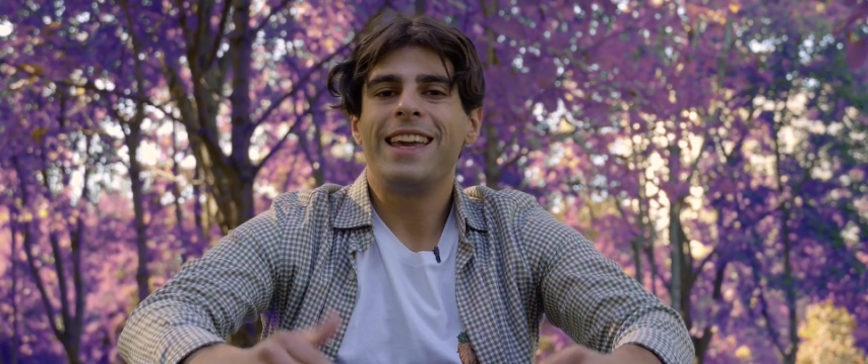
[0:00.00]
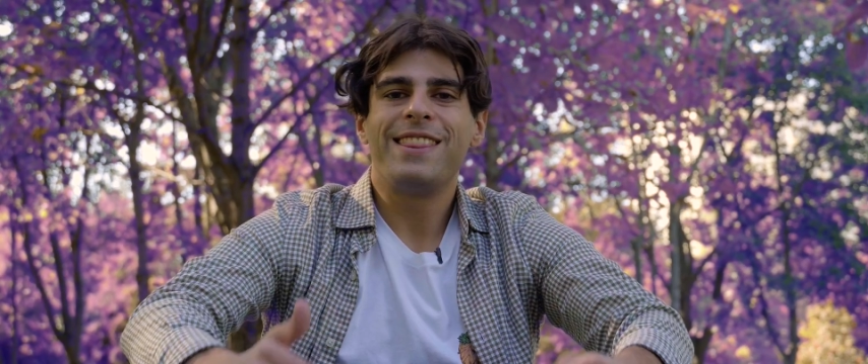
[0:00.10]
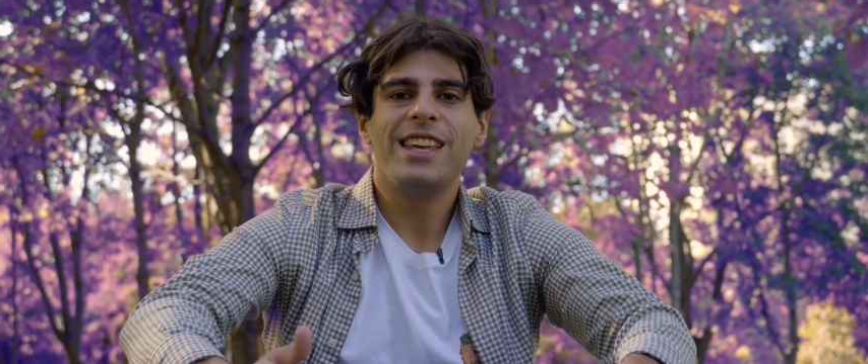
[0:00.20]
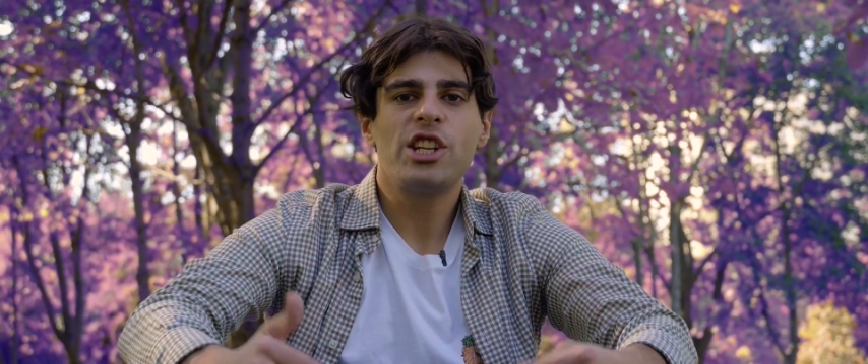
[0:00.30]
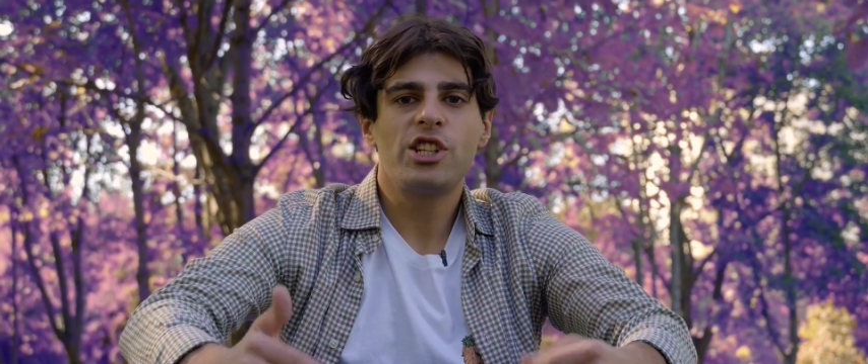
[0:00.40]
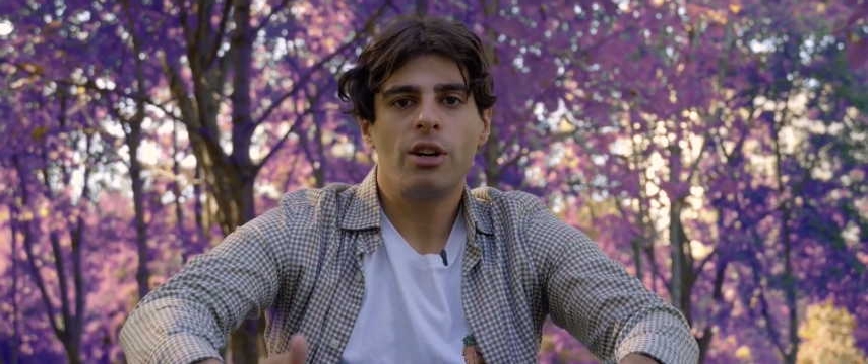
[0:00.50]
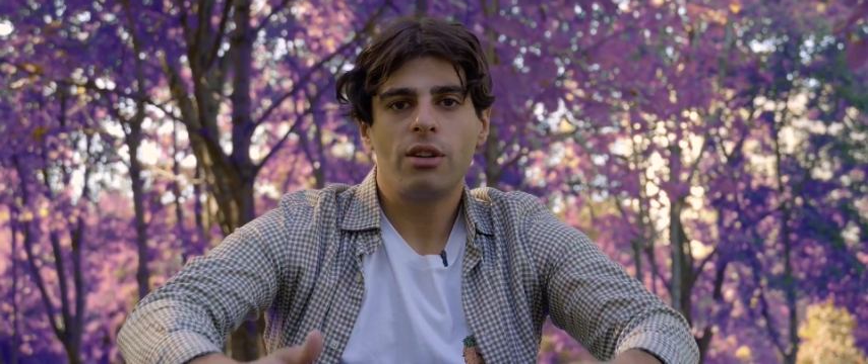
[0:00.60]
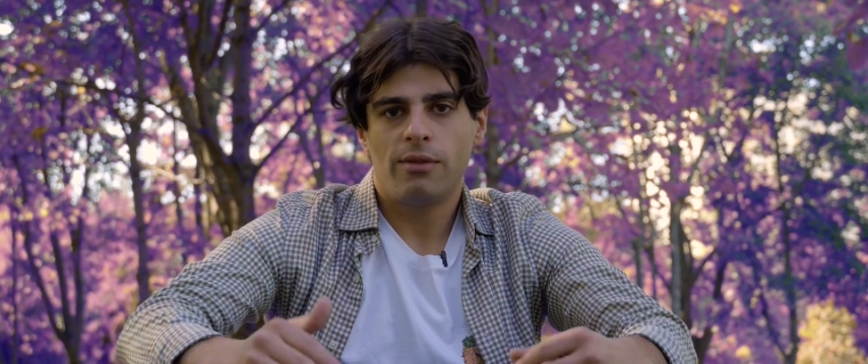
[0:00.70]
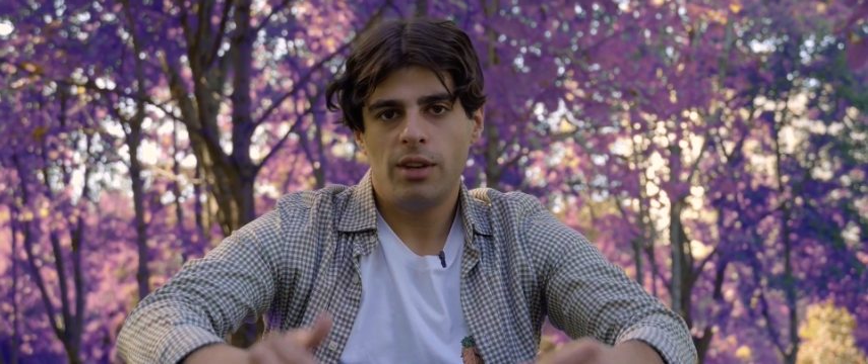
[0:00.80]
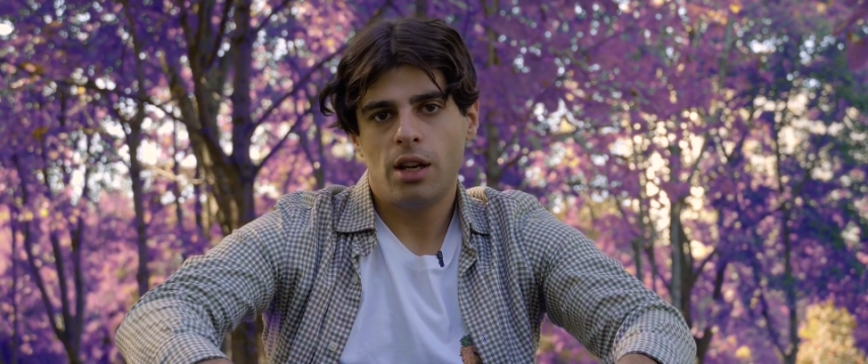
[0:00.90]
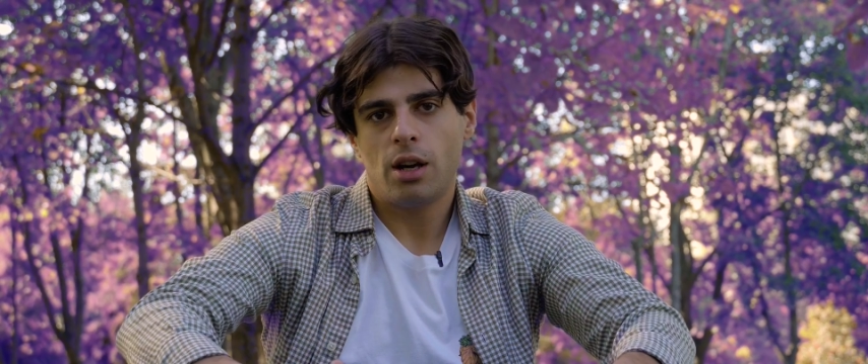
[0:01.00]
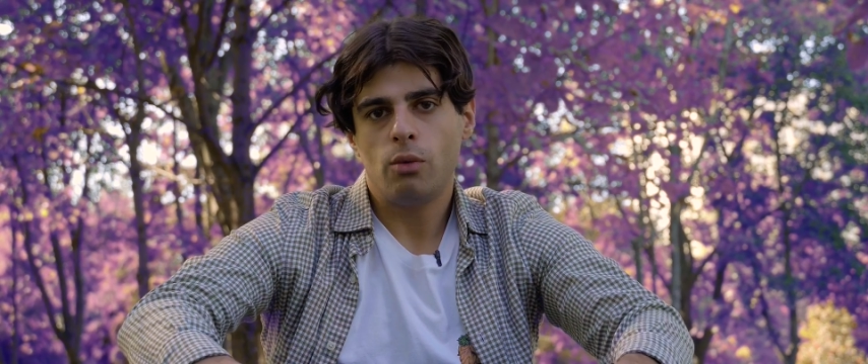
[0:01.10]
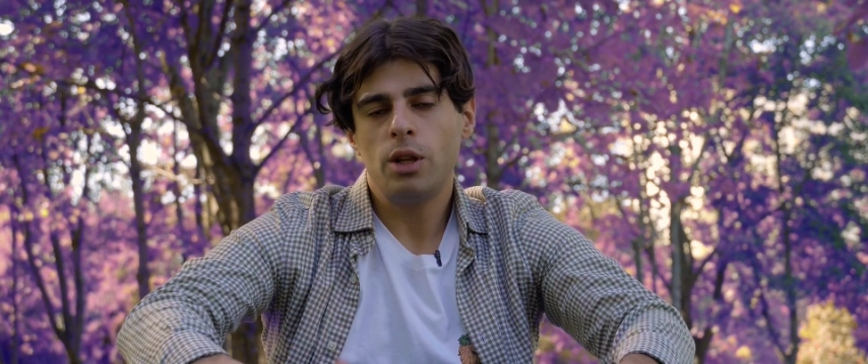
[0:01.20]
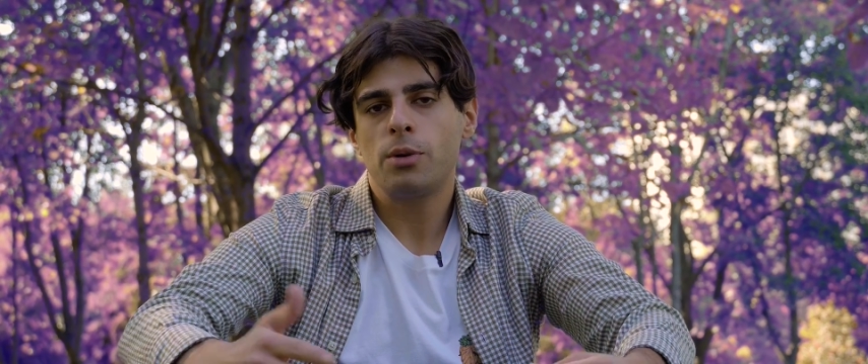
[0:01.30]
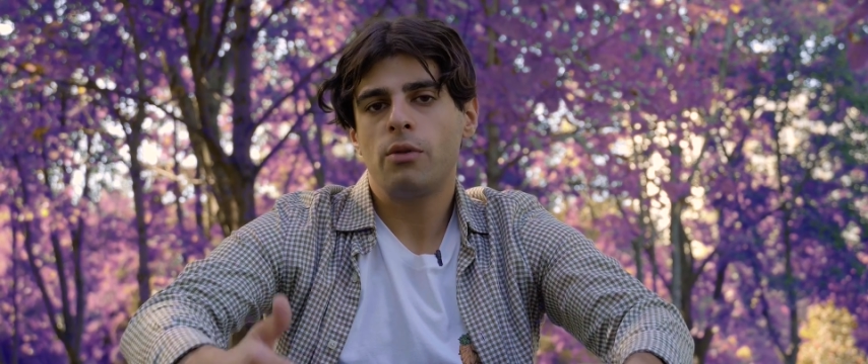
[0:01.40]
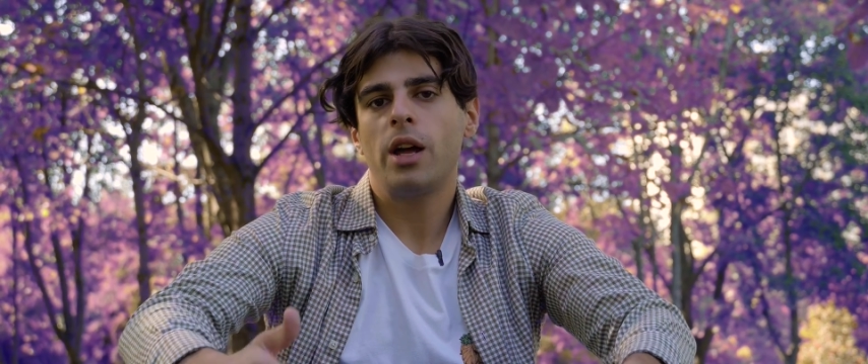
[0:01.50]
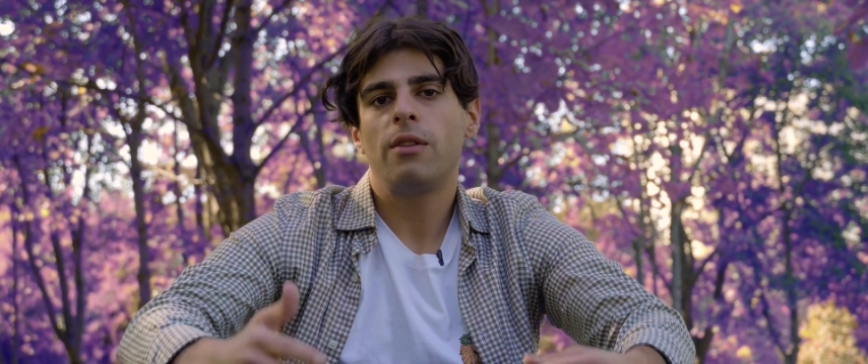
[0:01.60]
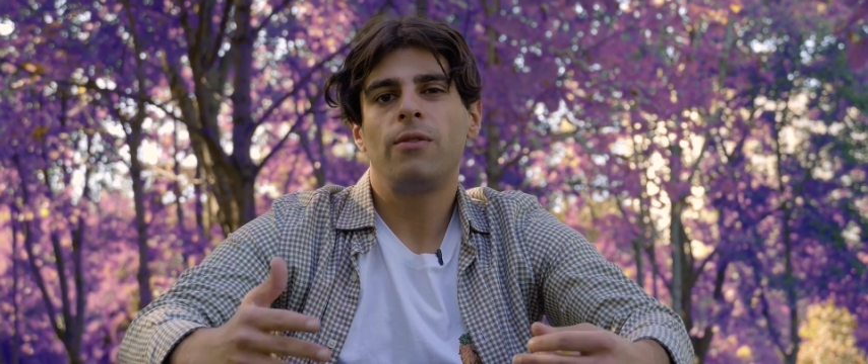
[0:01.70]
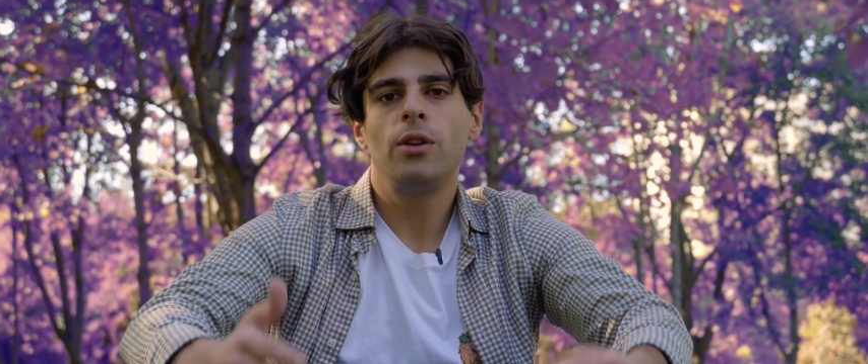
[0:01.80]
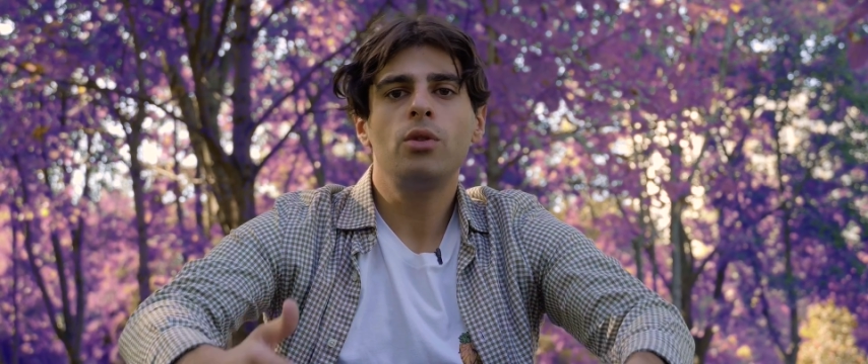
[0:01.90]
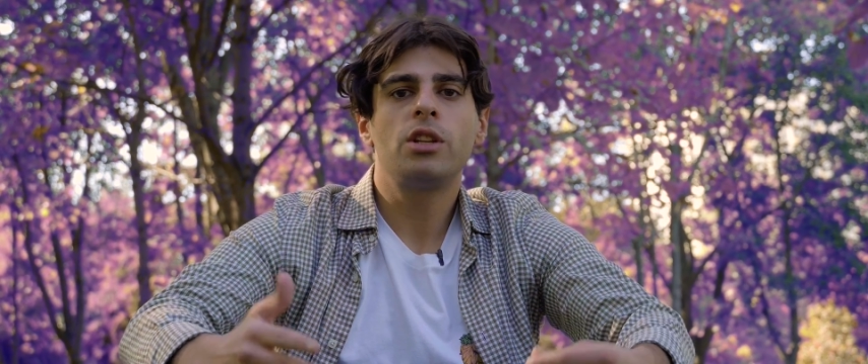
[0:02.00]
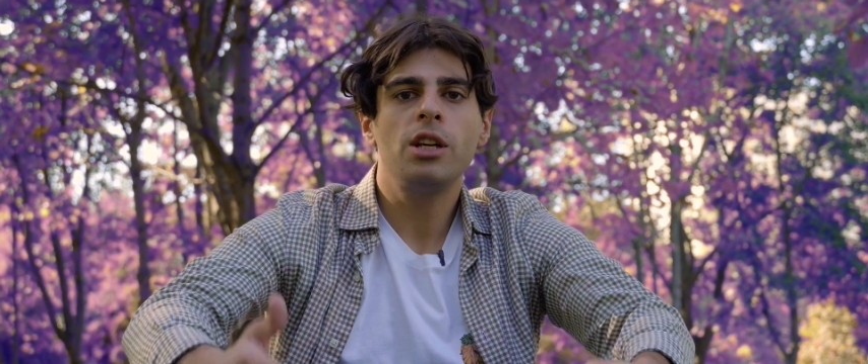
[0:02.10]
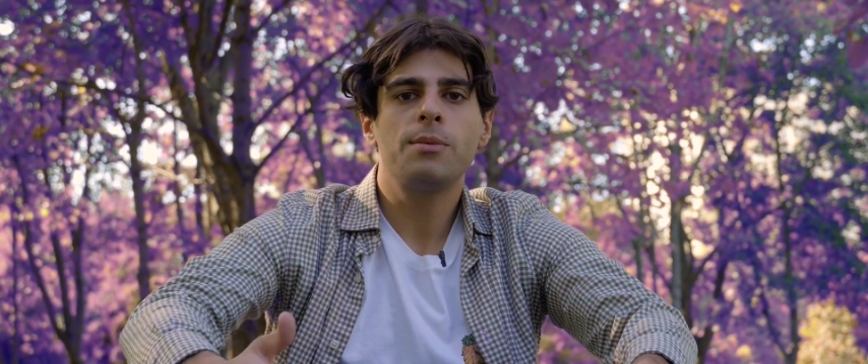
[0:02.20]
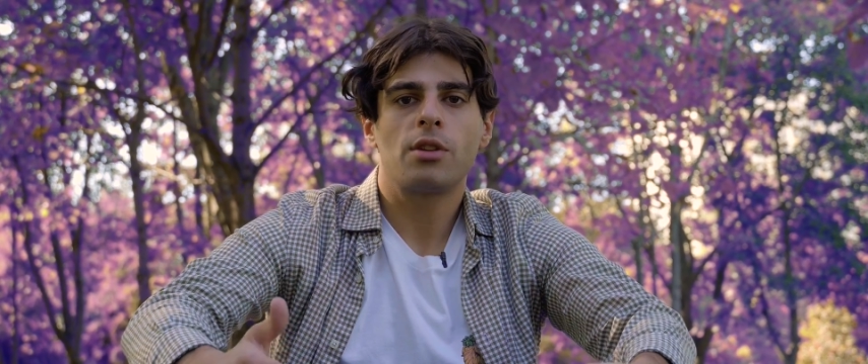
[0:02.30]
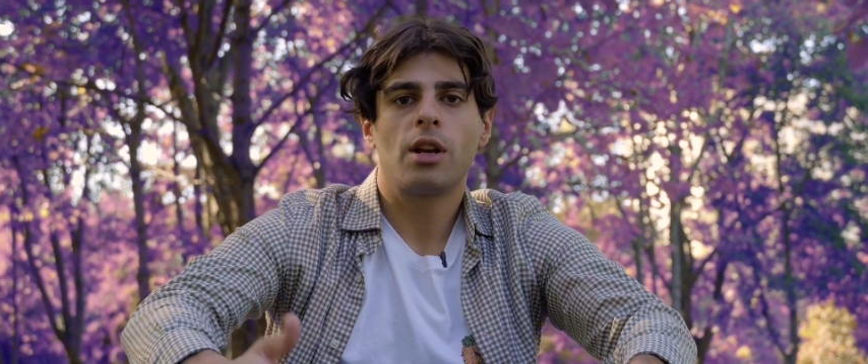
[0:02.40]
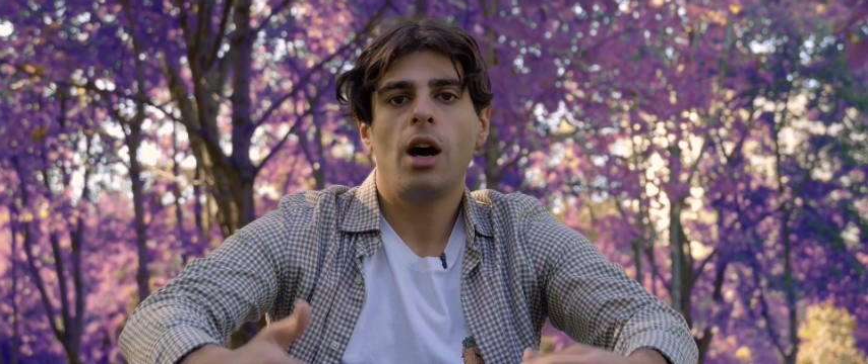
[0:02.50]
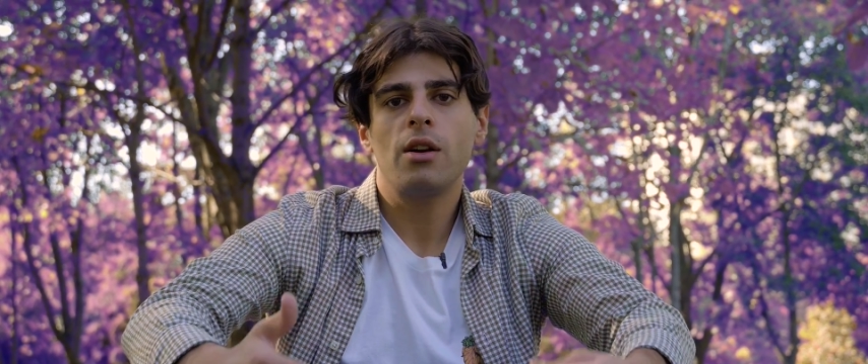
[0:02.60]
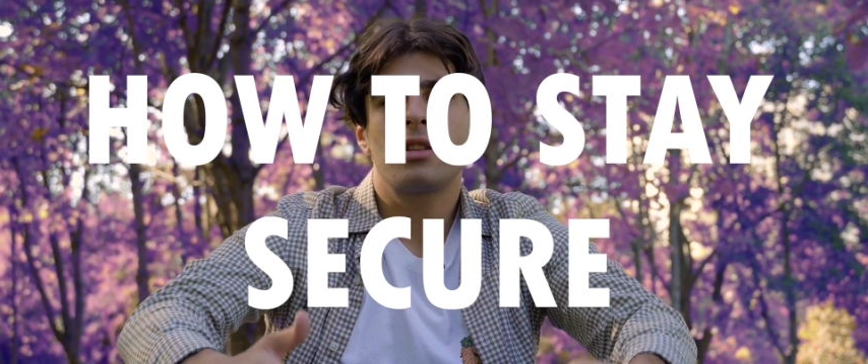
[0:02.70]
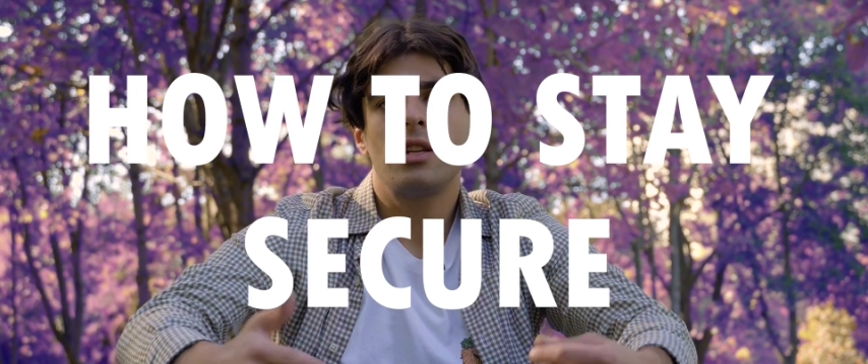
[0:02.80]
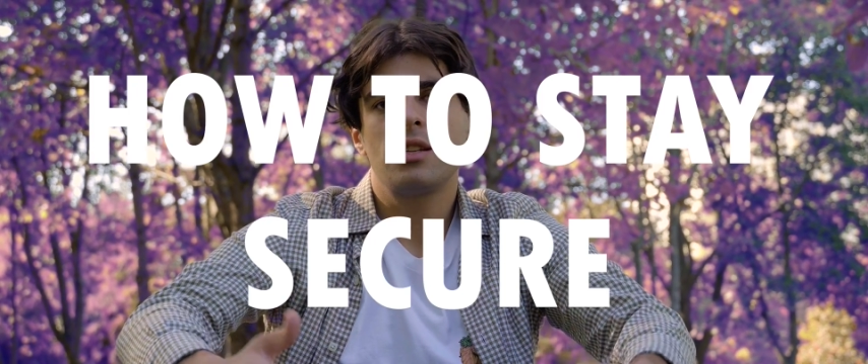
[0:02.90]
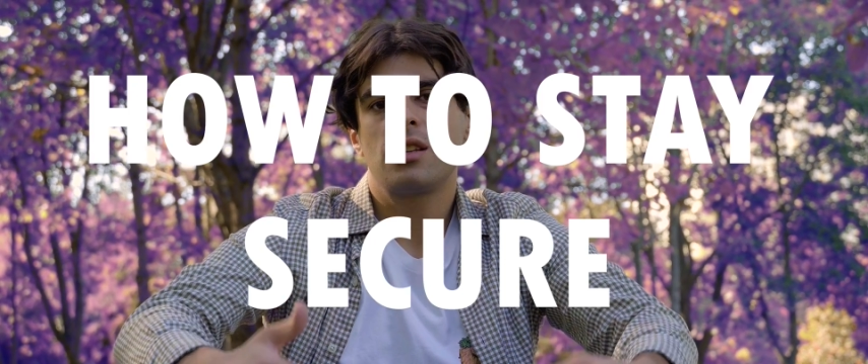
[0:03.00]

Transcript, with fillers: In this short video, we'll provide a few tips on how to stay